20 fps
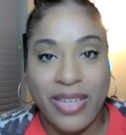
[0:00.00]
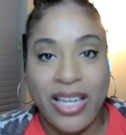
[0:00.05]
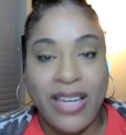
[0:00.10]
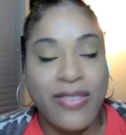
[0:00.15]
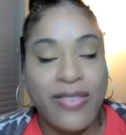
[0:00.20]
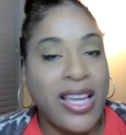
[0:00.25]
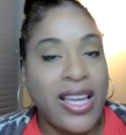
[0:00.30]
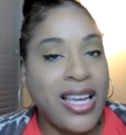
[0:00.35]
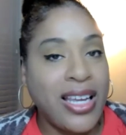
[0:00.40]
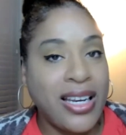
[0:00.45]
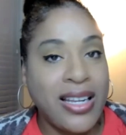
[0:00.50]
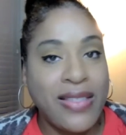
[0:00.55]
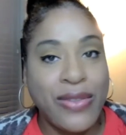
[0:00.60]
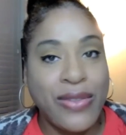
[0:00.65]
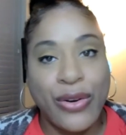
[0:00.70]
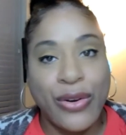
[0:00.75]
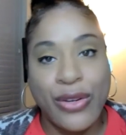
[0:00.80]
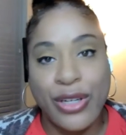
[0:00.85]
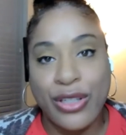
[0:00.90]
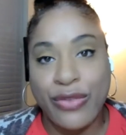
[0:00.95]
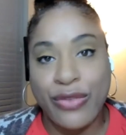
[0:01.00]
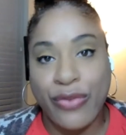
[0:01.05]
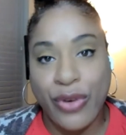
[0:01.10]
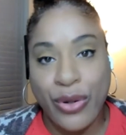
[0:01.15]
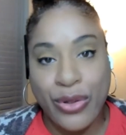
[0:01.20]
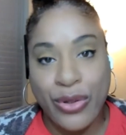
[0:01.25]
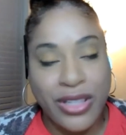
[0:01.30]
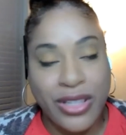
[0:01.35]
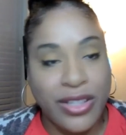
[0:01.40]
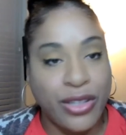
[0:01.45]
And if they get in there and it's
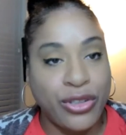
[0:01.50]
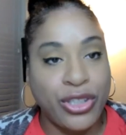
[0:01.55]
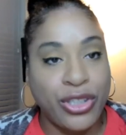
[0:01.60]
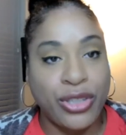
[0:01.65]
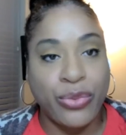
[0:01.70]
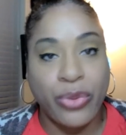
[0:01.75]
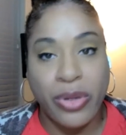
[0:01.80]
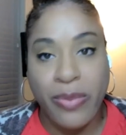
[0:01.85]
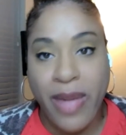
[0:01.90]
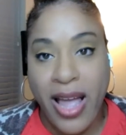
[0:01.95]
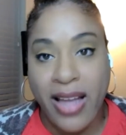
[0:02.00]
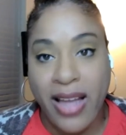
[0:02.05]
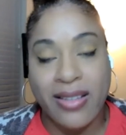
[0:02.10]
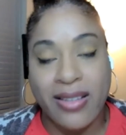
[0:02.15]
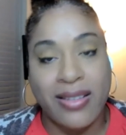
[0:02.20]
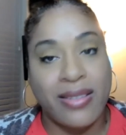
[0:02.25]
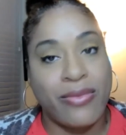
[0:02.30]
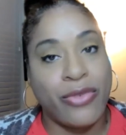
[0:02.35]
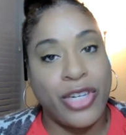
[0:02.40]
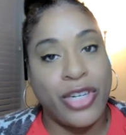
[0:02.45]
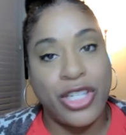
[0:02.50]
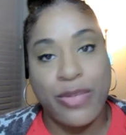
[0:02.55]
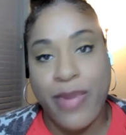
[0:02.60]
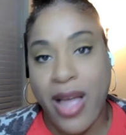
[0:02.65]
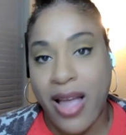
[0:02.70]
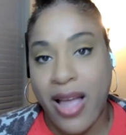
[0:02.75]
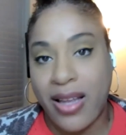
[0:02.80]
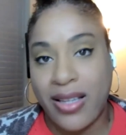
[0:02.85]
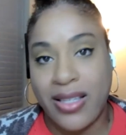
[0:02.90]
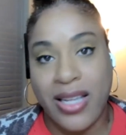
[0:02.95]
frozen, they'll just reach back
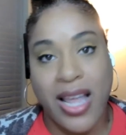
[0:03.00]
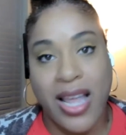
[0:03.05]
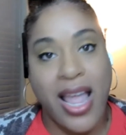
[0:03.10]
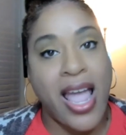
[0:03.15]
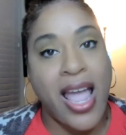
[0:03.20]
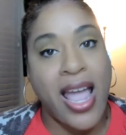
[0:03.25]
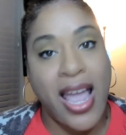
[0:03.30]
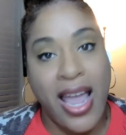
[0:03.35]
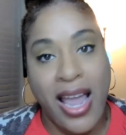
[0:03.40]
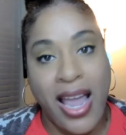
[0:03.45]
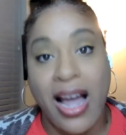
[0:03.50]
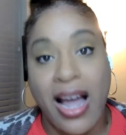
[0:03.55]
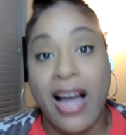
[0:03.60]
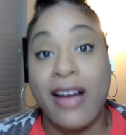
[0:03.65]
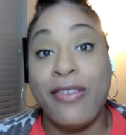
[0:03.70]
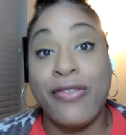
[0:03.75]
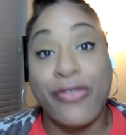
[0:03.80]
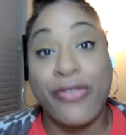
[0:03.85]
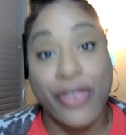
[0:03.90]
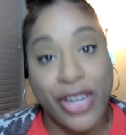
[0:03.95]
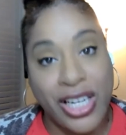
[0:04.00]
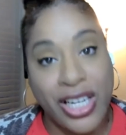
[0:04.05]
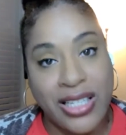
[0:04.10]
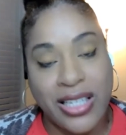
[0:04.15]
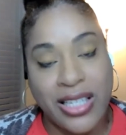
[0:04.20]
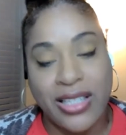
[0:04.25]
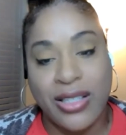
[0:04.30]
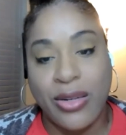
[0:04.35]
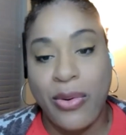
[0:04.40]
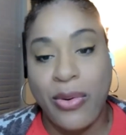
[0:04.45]
and say, hey, unfreeze
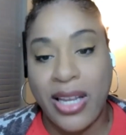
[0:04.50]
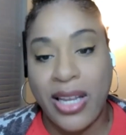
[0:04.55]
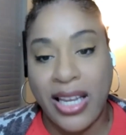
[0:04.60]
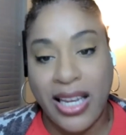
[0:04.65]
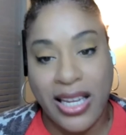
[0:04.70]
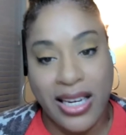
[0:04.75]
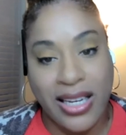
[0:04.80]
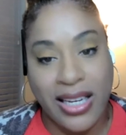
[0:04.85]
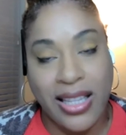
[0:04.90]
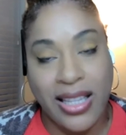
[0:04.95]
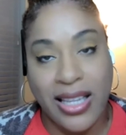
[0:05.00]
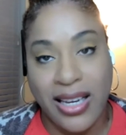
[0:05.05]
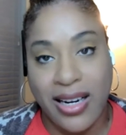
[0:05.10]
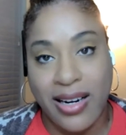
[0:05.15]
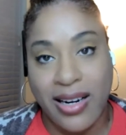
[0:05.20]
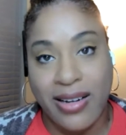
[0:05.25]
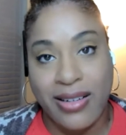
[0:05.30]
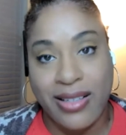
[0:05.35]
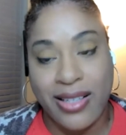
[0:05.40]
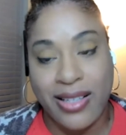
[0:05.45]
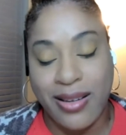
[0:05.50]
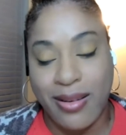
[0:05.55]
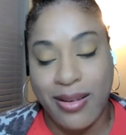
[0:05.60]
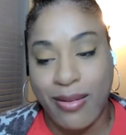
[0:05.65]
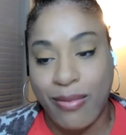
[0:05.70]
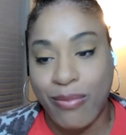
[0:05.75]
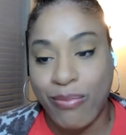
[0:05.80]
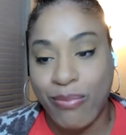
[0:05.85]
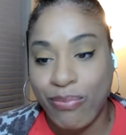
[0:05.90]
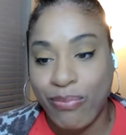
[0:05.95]
it so we can get in there.
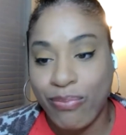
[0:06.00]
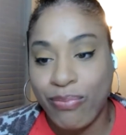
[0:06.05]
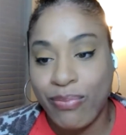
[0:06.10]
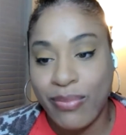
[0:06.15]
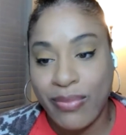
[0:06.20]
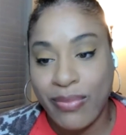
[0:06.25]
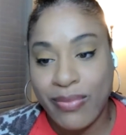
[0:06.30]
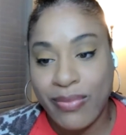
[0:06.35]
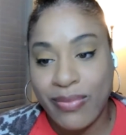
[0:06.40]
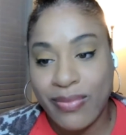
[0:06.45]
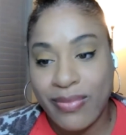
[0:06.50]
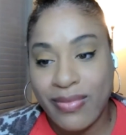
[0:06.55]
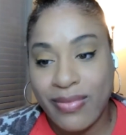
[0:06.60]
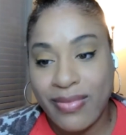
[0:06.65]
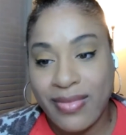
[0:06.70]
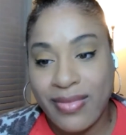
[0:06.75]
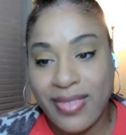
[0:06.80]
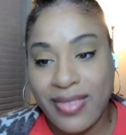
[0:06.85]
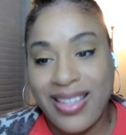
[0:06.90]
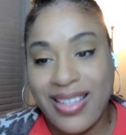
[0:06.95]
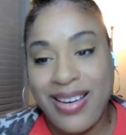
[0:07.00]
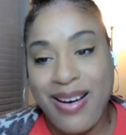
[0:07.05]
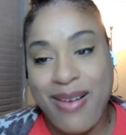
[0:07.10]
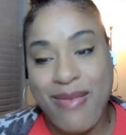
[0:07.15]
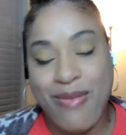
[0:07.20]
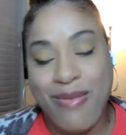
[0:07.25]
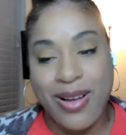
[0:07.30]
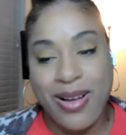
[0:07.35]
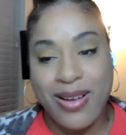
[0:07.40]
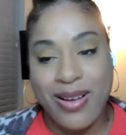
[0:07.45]
So
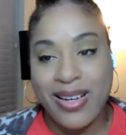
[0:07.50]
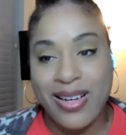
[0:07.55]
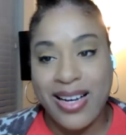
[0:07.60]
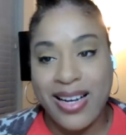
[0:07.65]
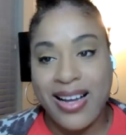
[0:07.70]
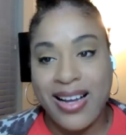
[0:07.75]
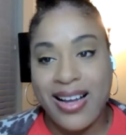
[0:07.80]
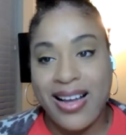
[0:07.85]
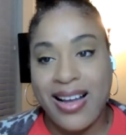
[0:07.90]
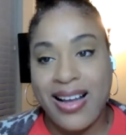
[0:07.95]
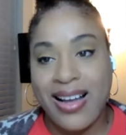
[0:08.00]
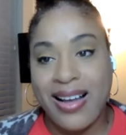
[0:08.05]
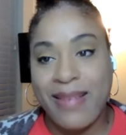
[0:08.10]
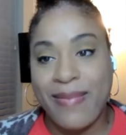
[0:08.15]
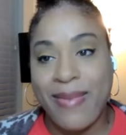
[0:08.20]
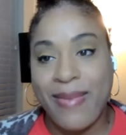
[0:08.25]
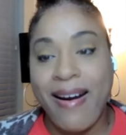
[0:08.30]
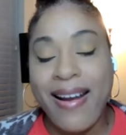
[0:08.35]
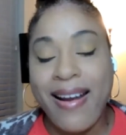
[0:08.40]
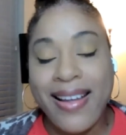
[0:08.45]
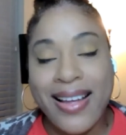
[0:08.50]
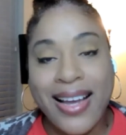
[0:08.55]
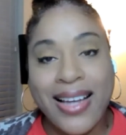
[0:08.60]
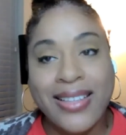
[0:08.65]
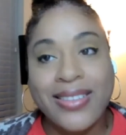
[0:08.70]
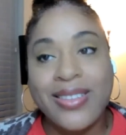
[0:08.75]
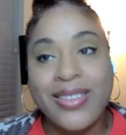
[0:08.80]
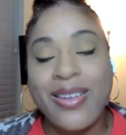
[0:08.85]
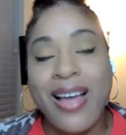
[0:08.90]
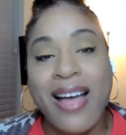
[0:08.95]
you're welcome. All right,
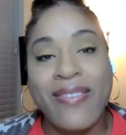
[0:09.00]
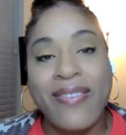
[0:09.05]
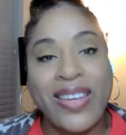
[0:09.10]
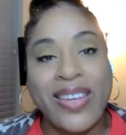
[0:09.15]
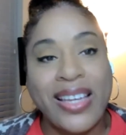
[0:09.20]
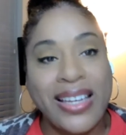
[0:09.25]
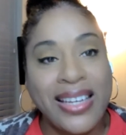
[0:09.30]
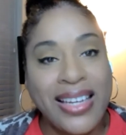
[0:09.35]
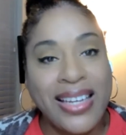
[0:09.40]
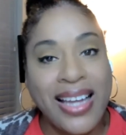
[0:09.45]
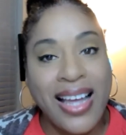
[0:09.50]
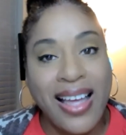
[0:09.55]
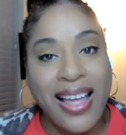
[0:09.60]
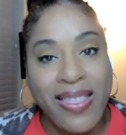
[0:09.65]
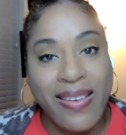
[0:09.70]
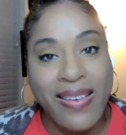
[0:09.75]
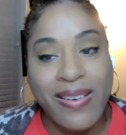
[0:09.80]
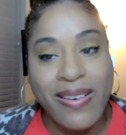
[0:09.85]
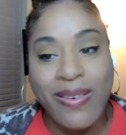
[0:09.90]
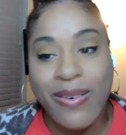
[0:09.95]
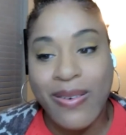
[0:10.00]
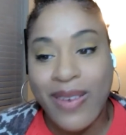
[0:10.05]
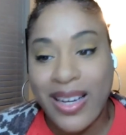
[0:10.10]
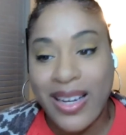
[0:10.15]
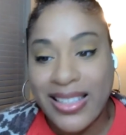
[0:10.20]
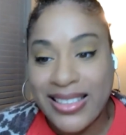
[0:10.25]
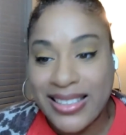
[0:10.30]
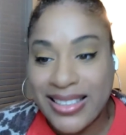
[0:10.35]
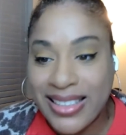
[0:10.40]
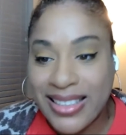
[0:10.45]
guys, do you have any other
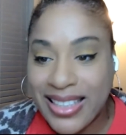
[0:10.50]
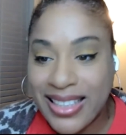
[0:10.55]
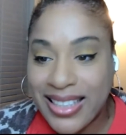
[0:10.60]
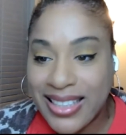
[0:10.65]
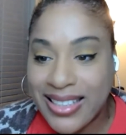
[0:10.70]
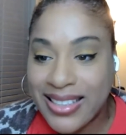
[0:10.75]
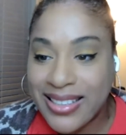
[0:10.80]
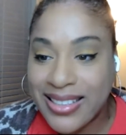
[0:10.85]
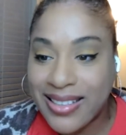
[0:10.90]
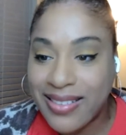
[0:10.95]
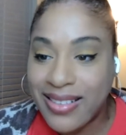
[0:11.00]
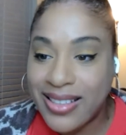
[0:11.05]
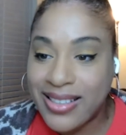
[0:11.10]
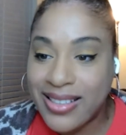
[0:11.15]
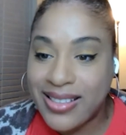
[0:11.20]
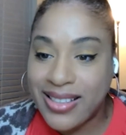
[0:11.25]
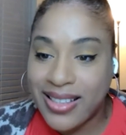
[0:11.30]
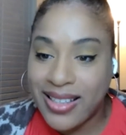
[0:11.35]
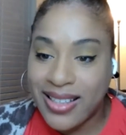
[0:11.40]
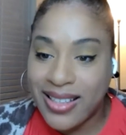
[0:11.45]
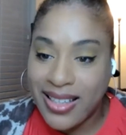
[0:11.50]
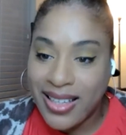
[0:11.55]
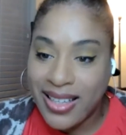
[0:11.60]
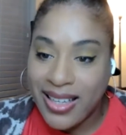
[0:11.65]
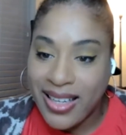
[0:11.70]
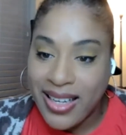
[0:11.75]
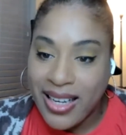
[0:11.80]
questions? Oh, let's see.